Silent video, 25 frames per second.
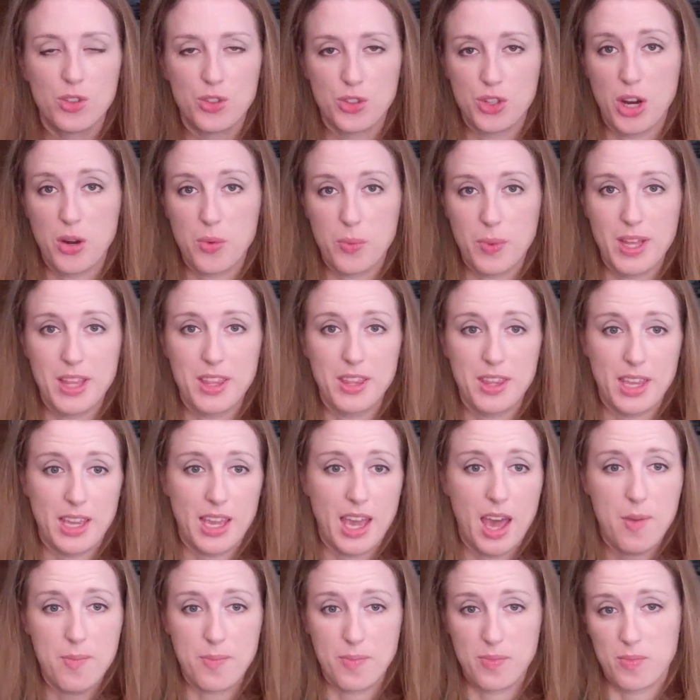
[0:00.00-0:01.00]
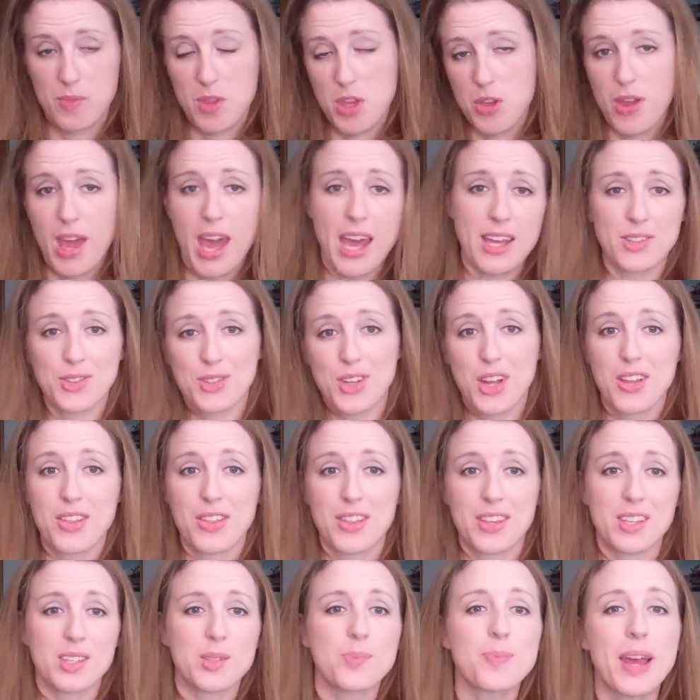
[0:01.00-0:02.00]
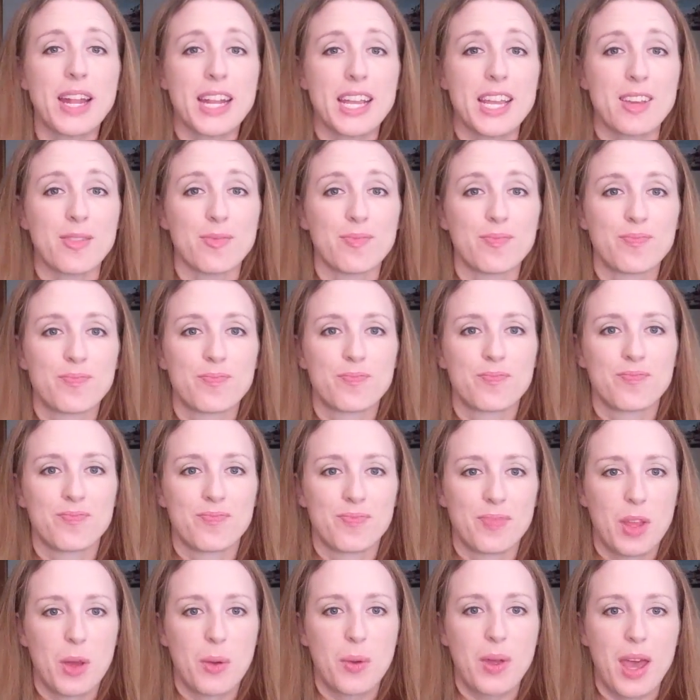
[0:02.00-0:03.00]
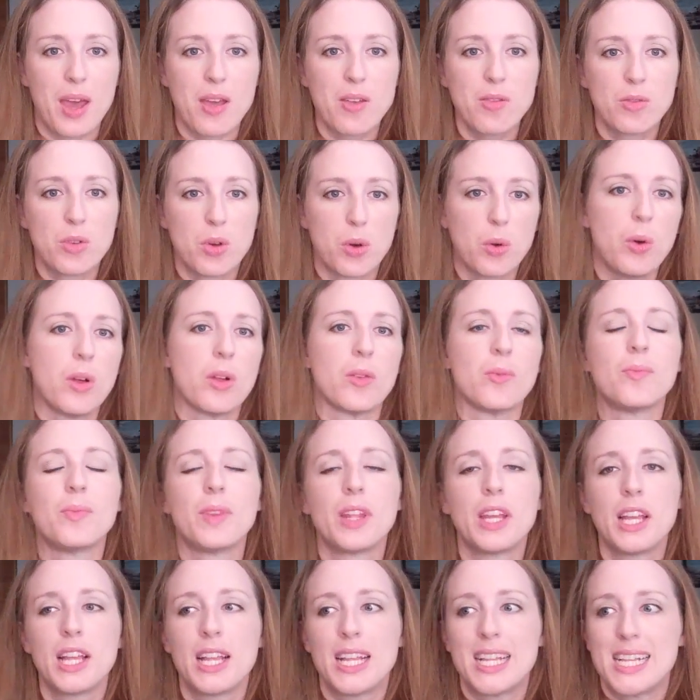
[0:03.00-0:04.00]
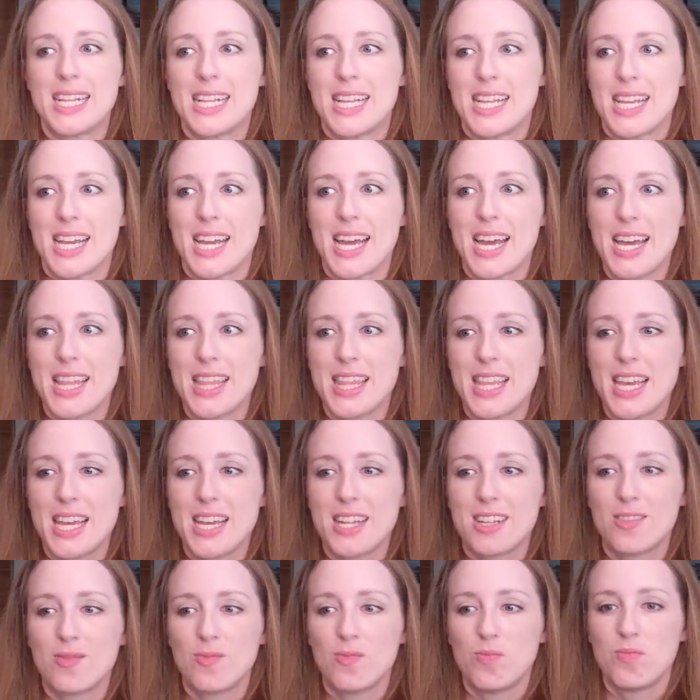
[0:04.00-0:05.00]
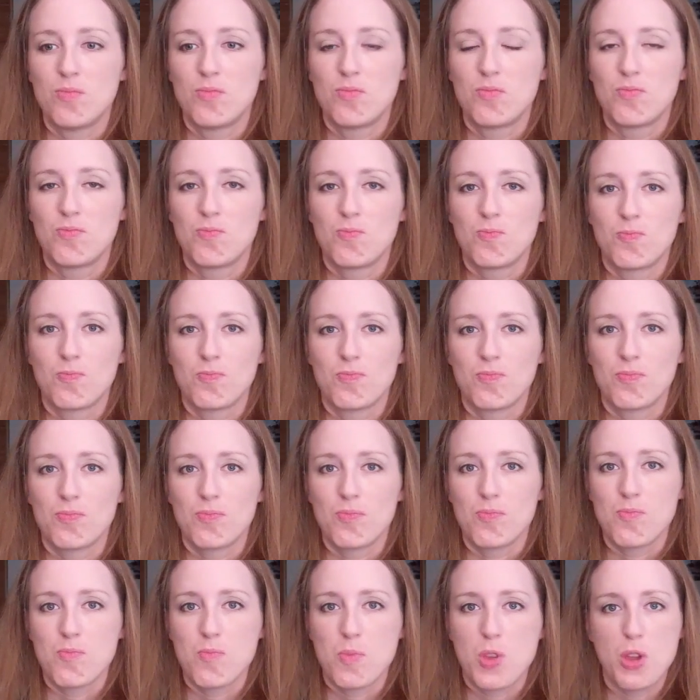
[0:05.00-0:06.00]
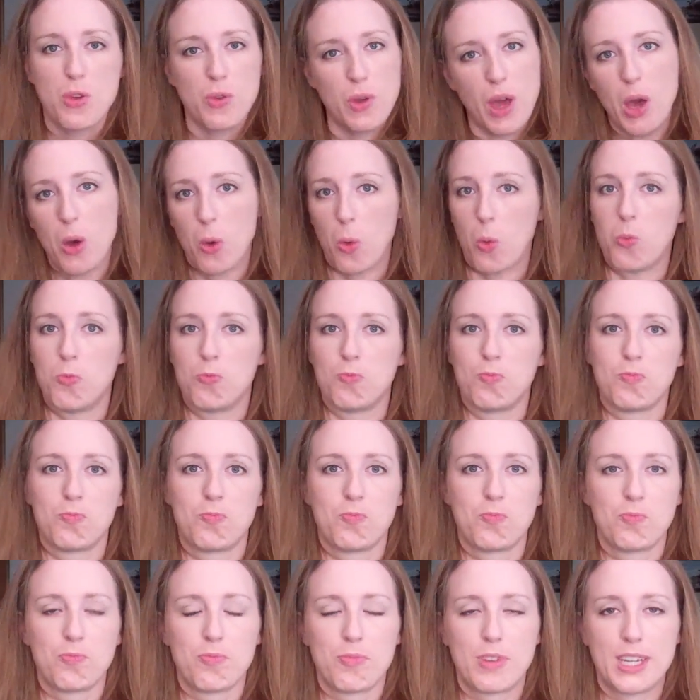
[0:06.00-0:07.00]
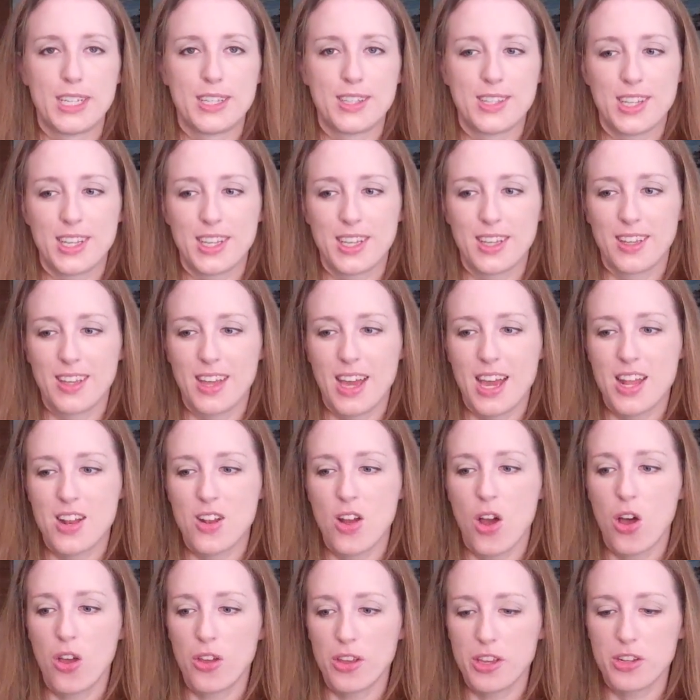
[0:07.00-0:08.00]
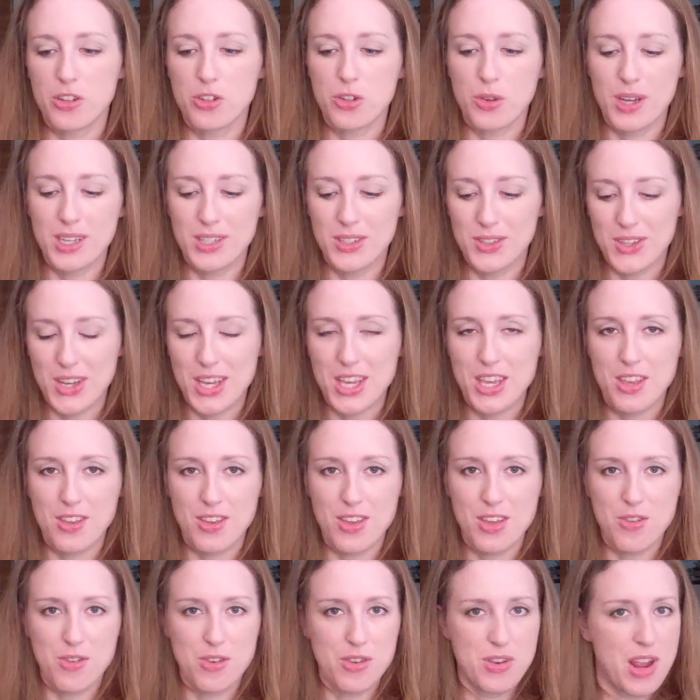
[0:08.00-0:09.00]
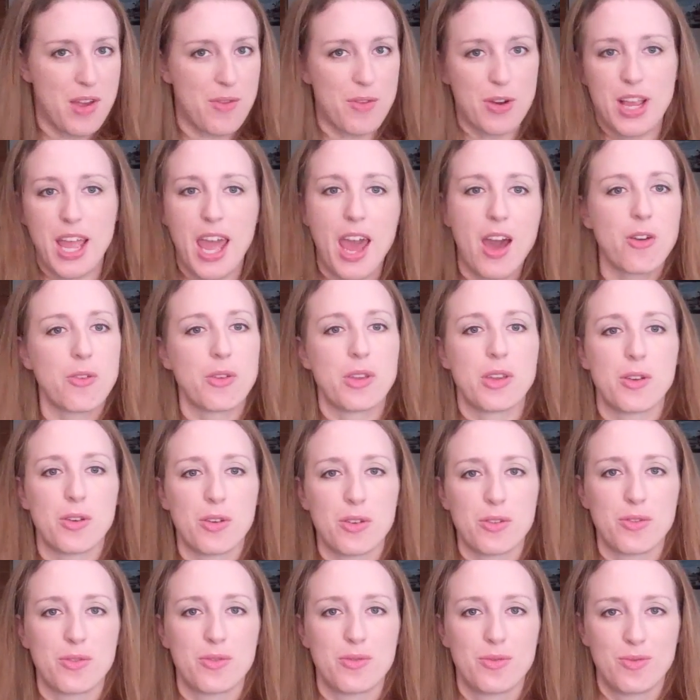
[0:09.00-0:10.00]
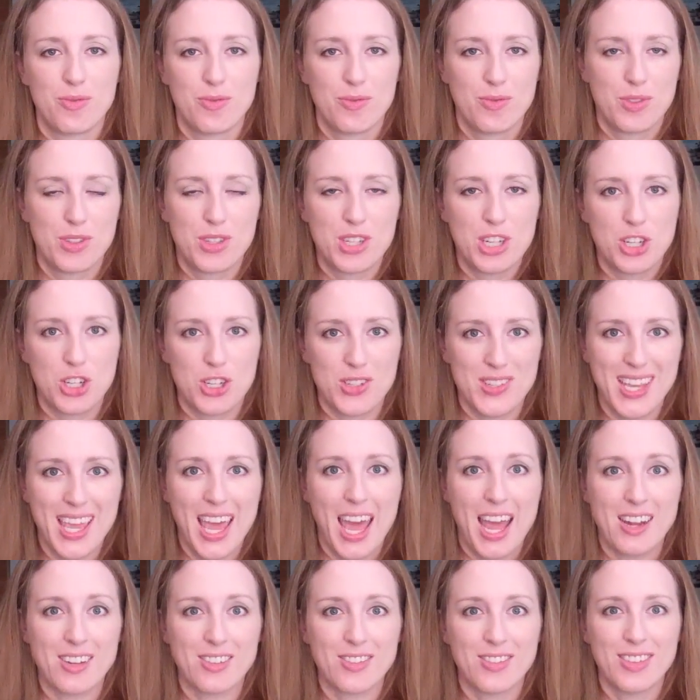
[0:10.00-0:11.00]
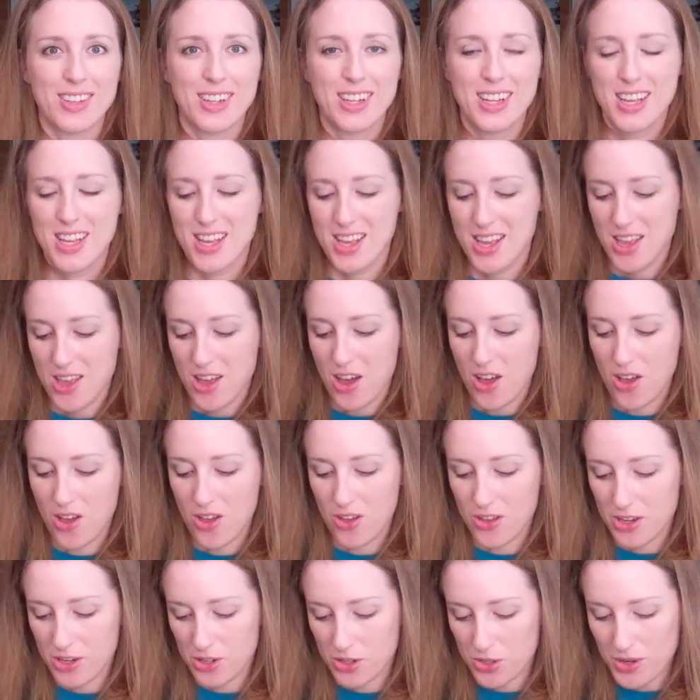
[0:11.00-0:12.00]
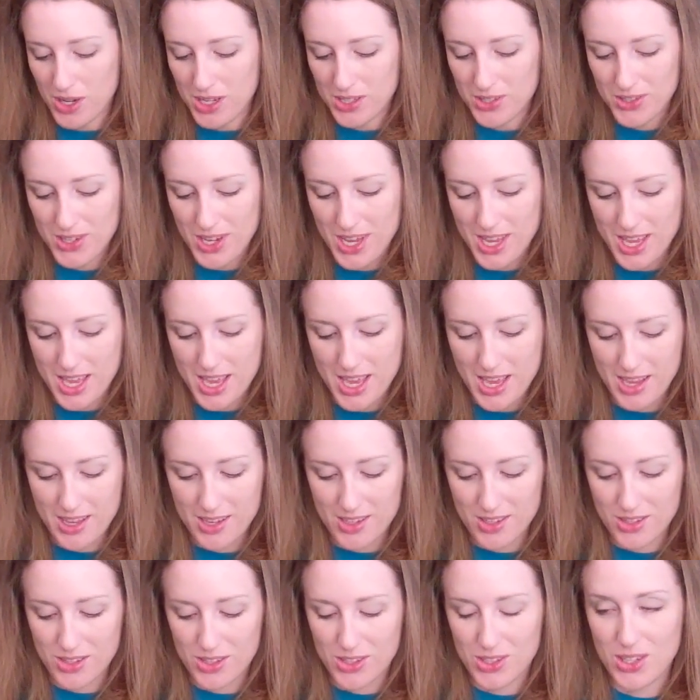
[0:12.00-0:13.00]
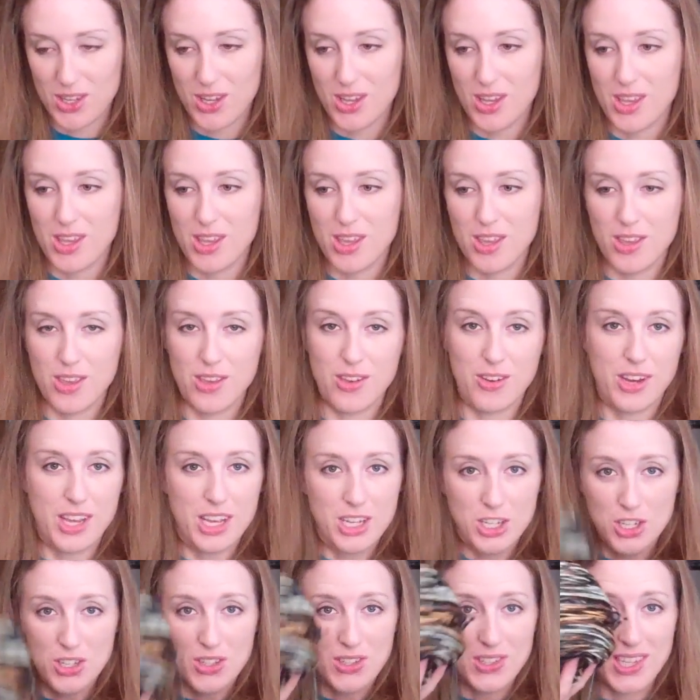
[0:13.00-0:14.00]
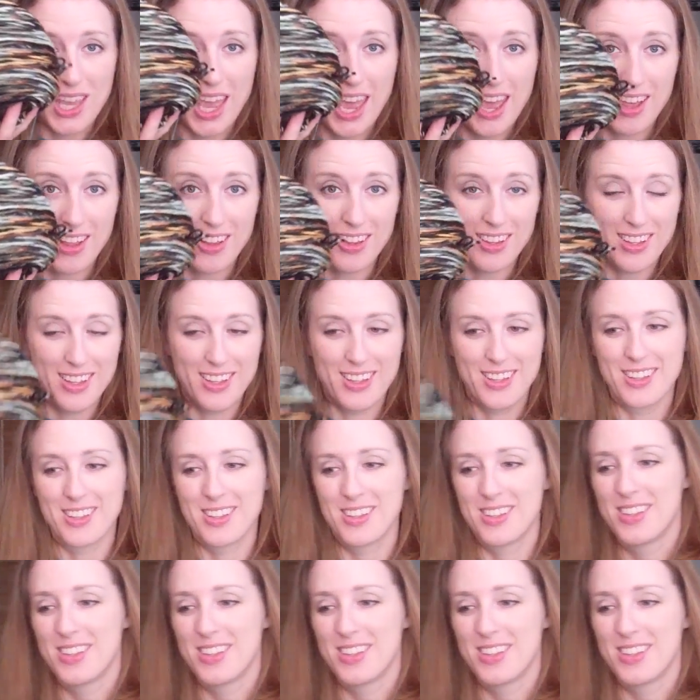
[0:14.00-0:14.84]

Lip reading: start with, like how you cast on this many. Okay, cool. And then you go until, and all you're trusting, you never count your stitches again. All you're trusting is your kitchen scale,